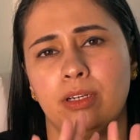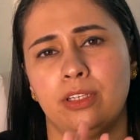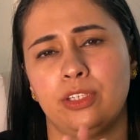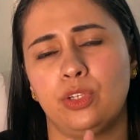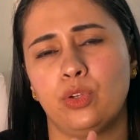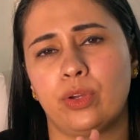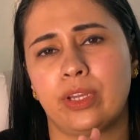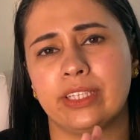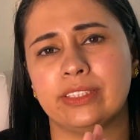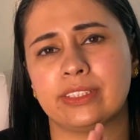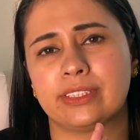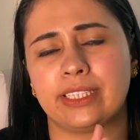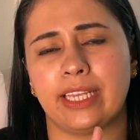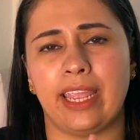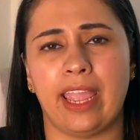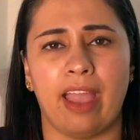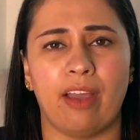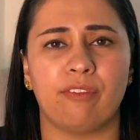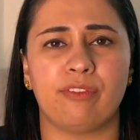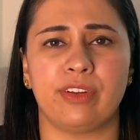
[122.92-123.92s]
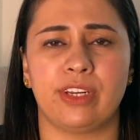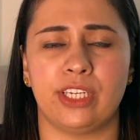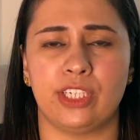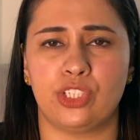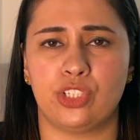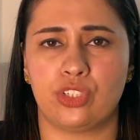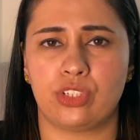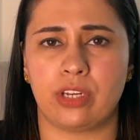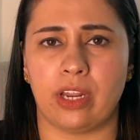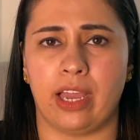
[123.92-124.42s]
you can say
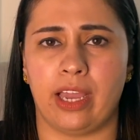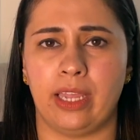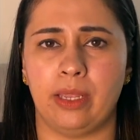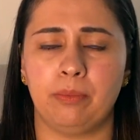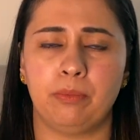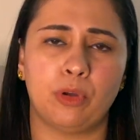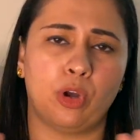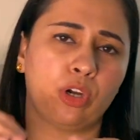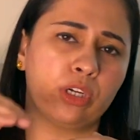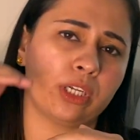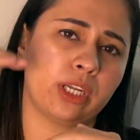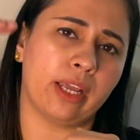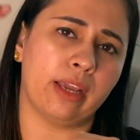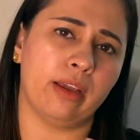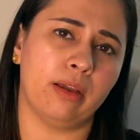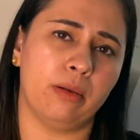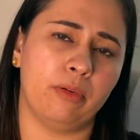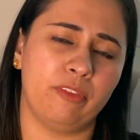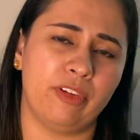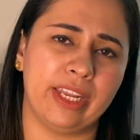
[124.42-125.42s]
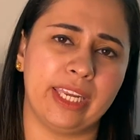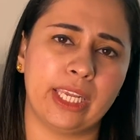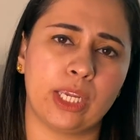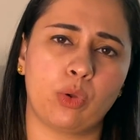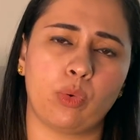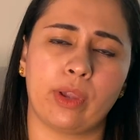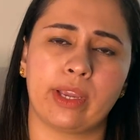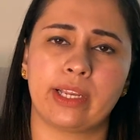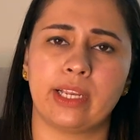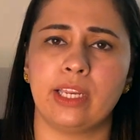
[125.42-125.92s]
average time, not very
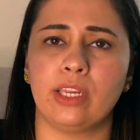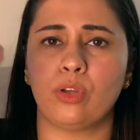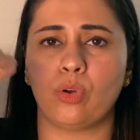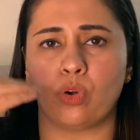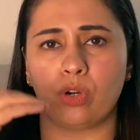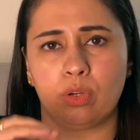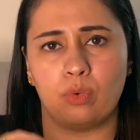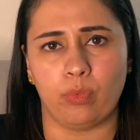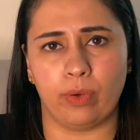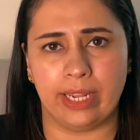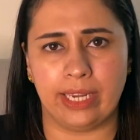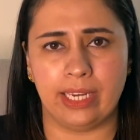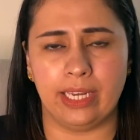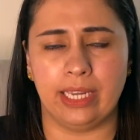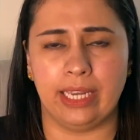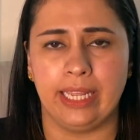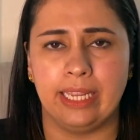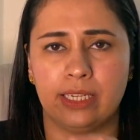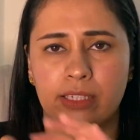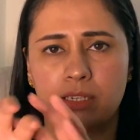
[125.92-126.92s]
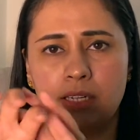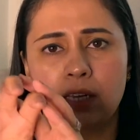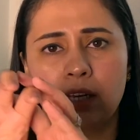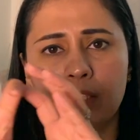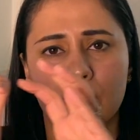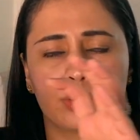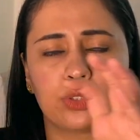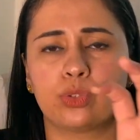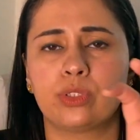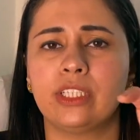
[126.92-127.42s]
quickly, not very late.
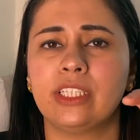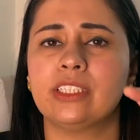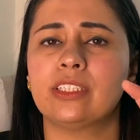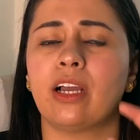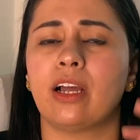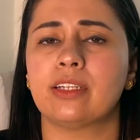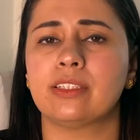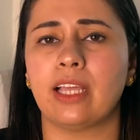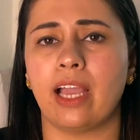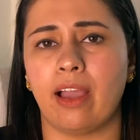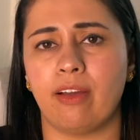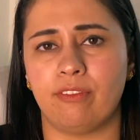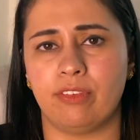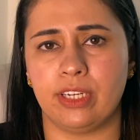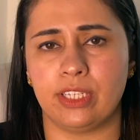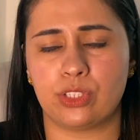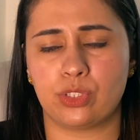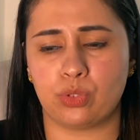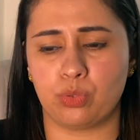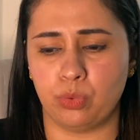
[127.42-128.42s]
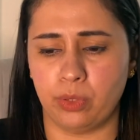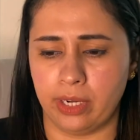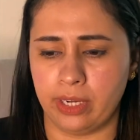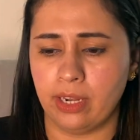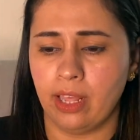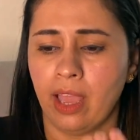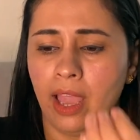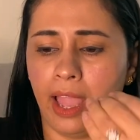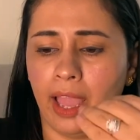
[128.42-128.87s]
So these are the average student.